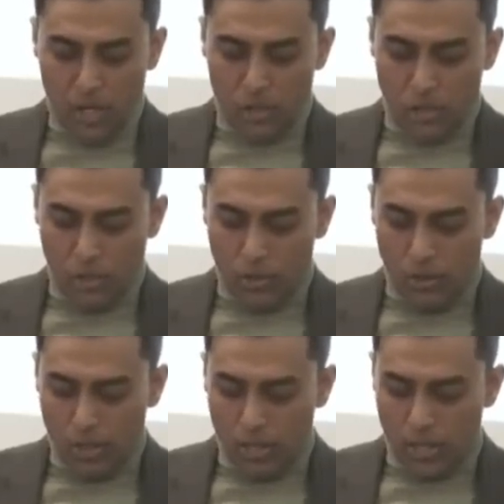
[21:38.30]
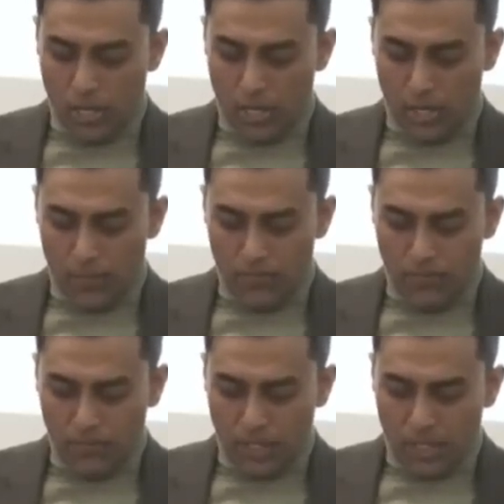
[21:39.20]
So um,
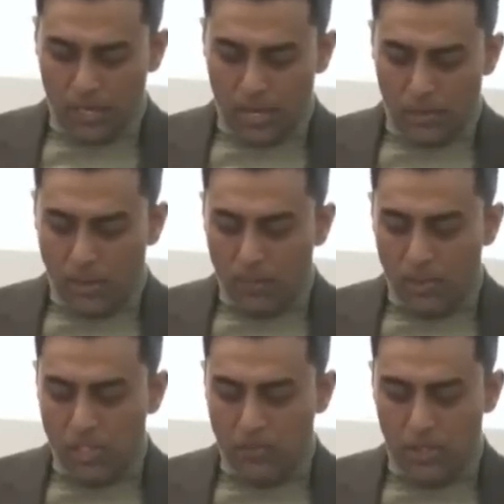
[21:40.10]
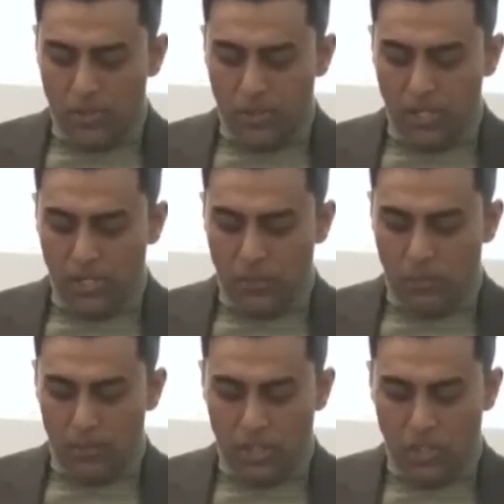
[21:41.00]
now there are a bunch of other things that
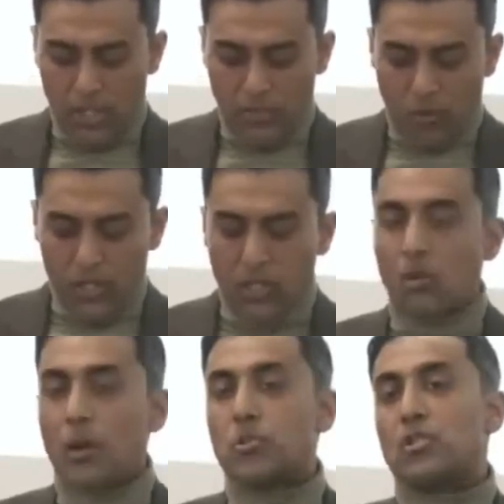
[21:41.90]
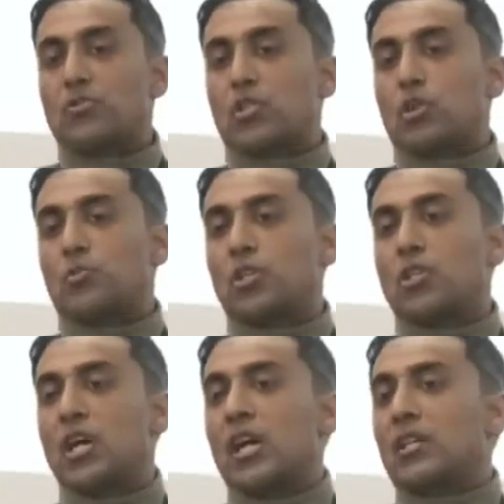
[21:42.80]
were mentioned. As far as corruption of
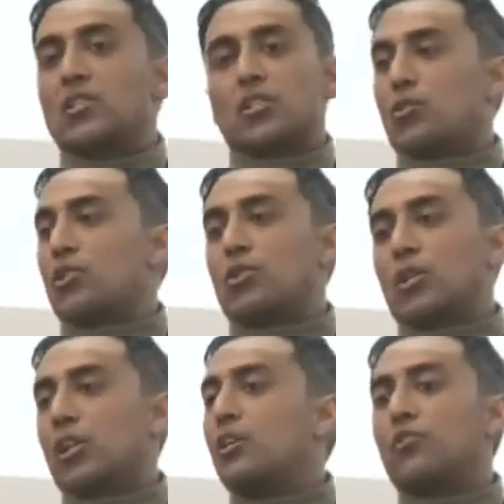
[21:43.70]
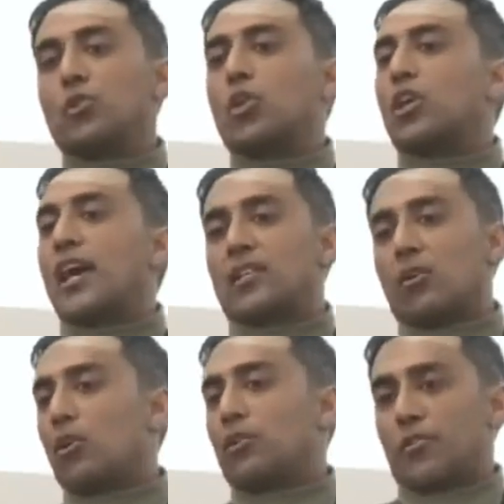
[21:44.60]
scriptures, this is crystal clear if you look at
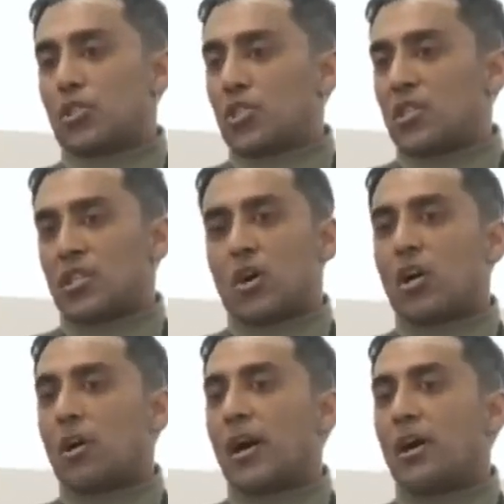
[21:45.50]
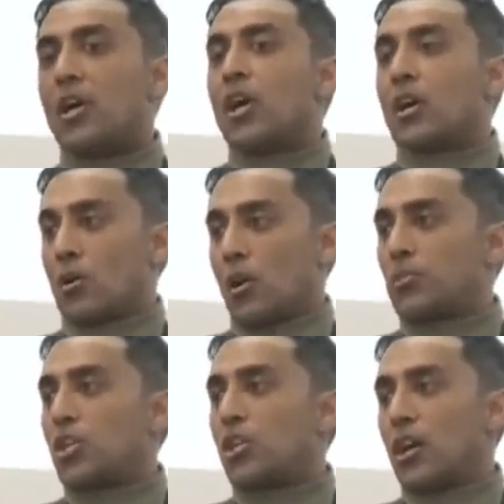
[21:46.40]
all the verses that talk about
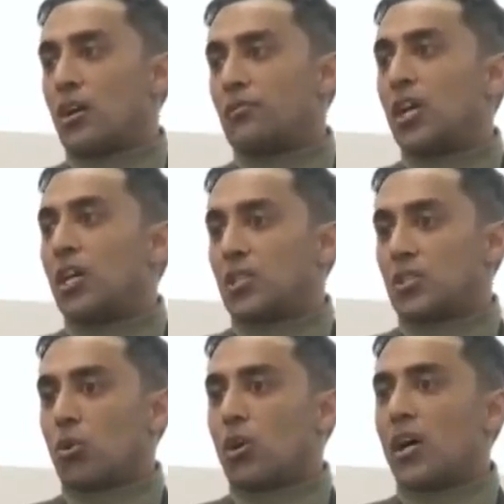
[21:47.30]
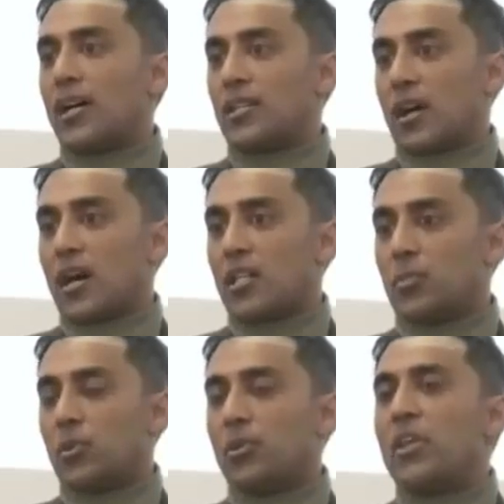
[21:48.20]
corruption of the Torah and the
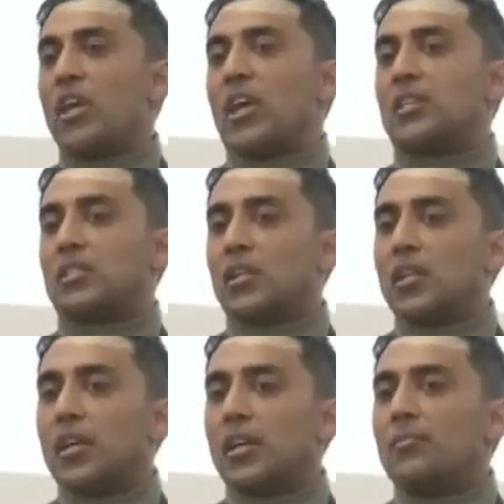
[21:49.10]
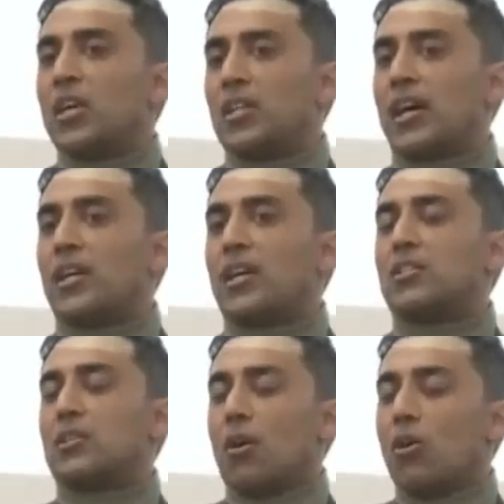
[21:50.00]
gospel. It's clear that
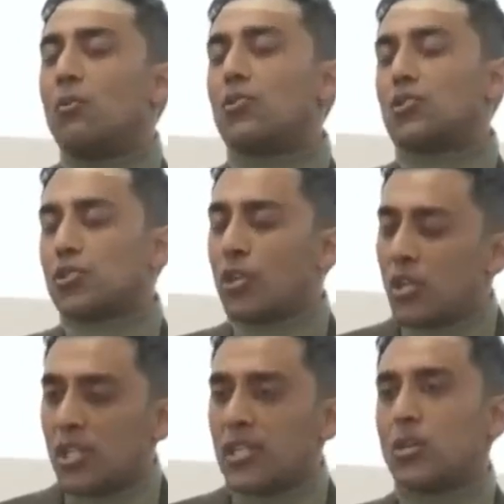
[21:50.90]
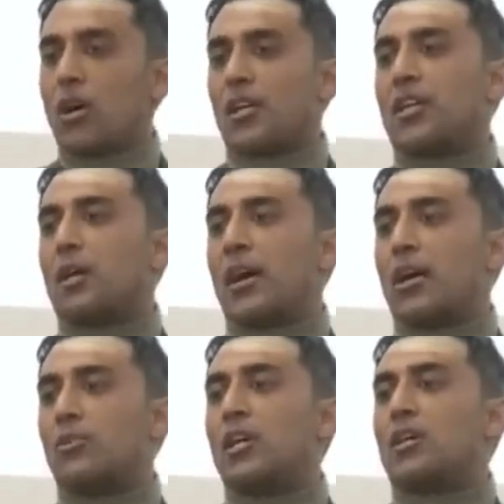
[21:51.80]
it's almost certainly talking
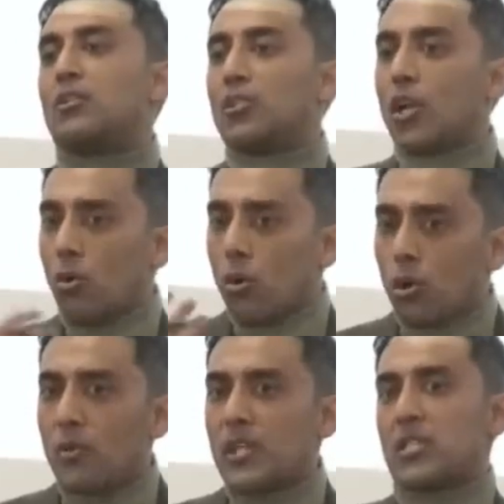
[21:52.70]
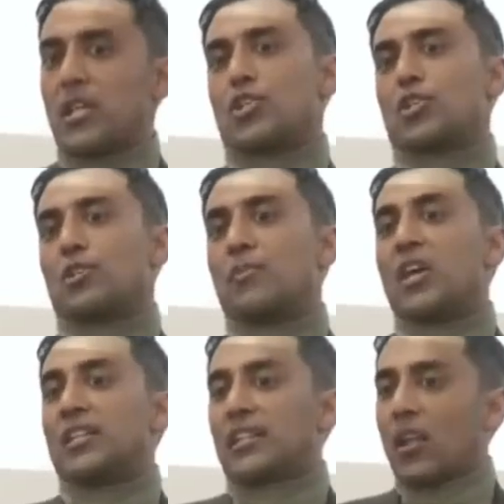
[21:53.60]
about their oral recitation,
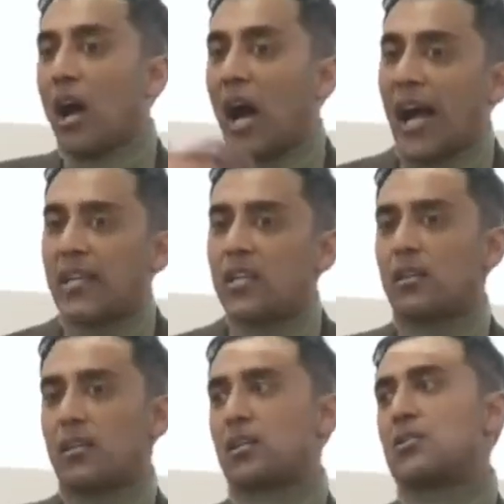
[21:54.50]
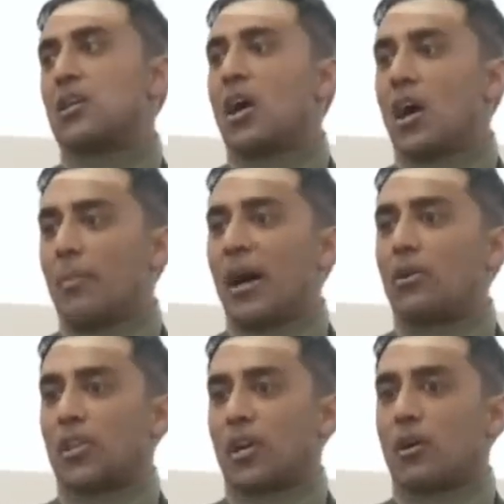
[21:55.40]
that they're hiding things
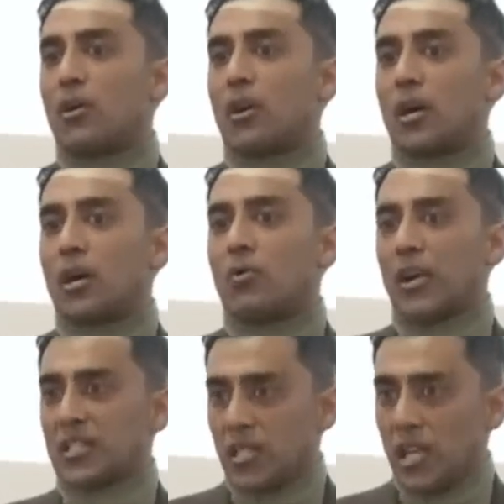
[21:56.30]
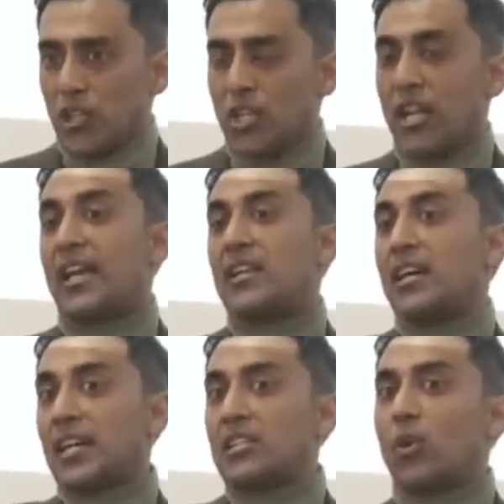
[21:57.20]
about their uh, recitation, and
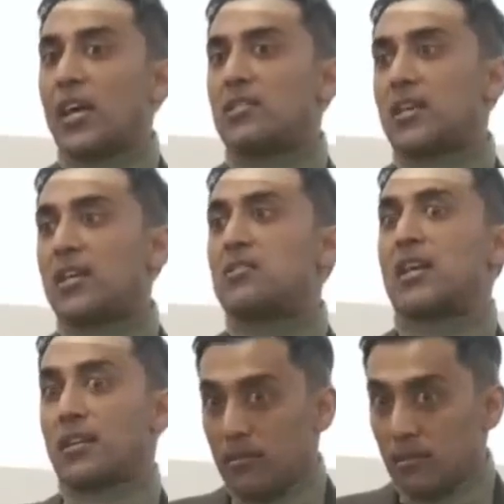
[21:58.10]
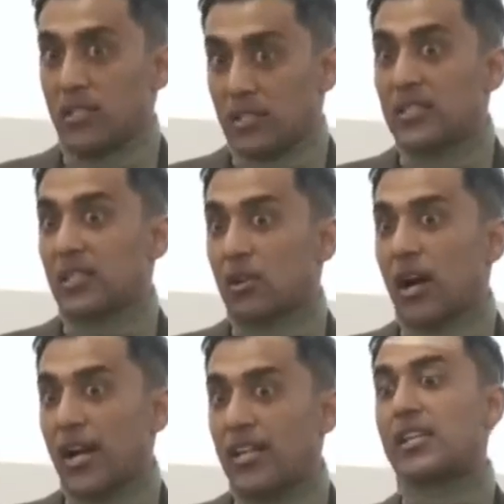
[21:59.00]
that's why it says that it says that they're
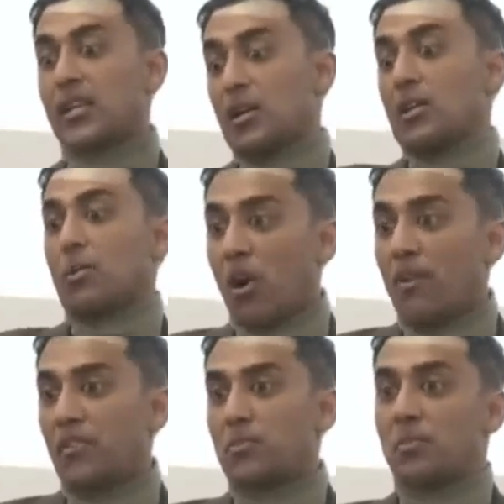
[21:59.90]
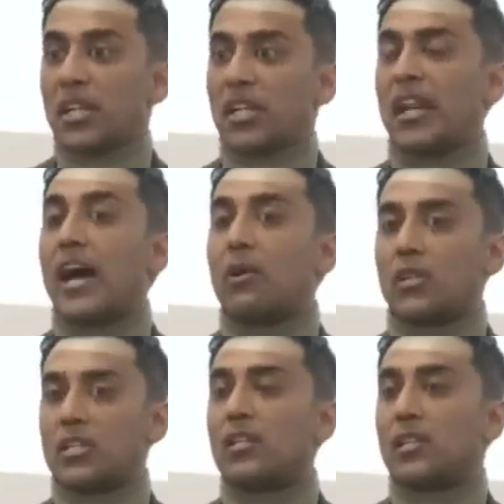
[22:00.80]
hiding, and that the prophet is bringing it out
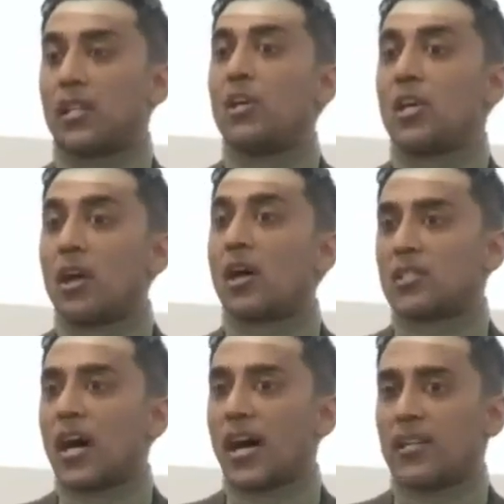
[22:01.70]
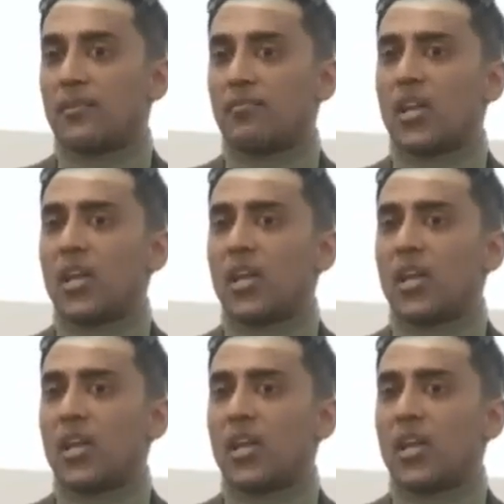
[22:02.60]
and telling them not to hide it.